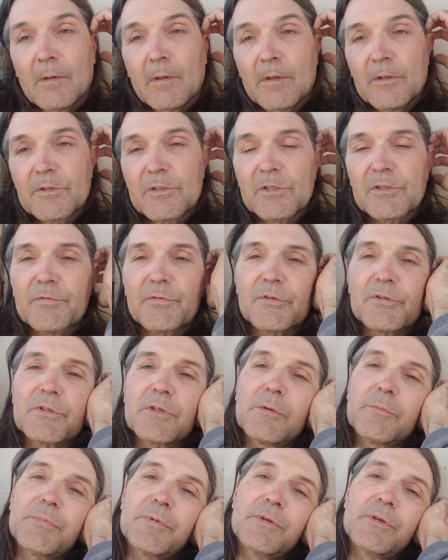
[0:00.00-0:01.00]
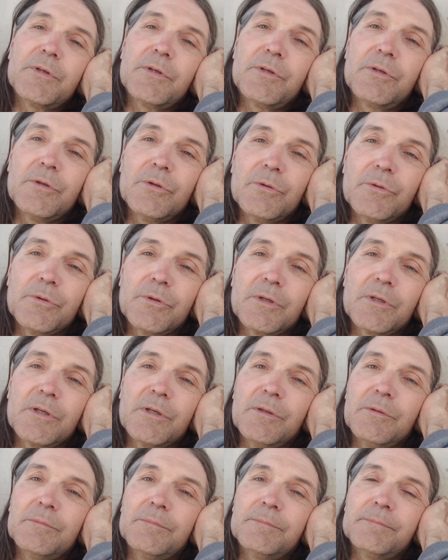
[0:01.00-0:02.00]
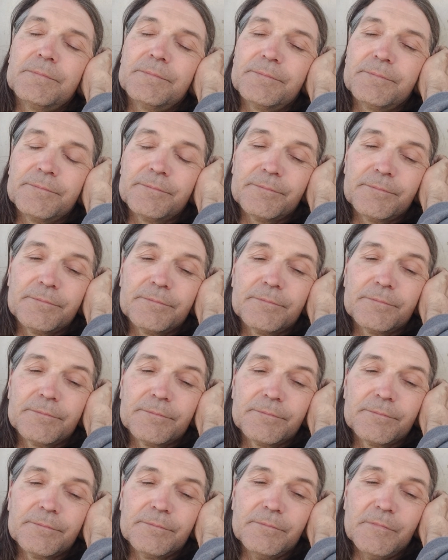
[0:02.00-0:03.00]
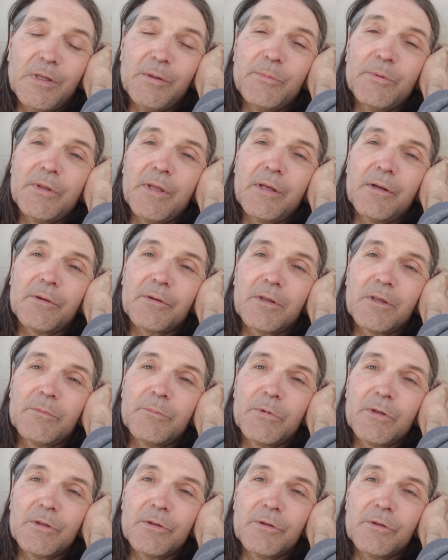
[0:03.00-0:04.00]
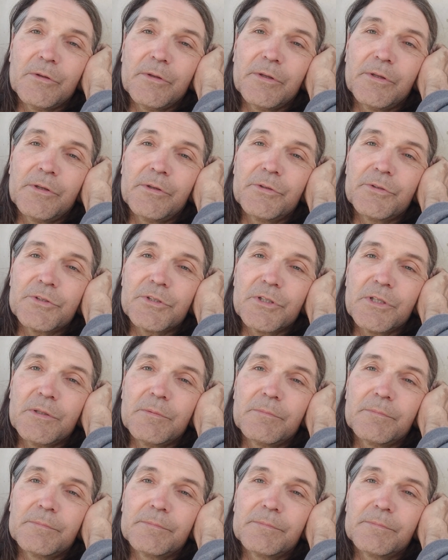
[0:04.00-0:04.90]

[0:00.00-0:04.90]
Just for something to do, you know? Maybe that'll give me a little energy.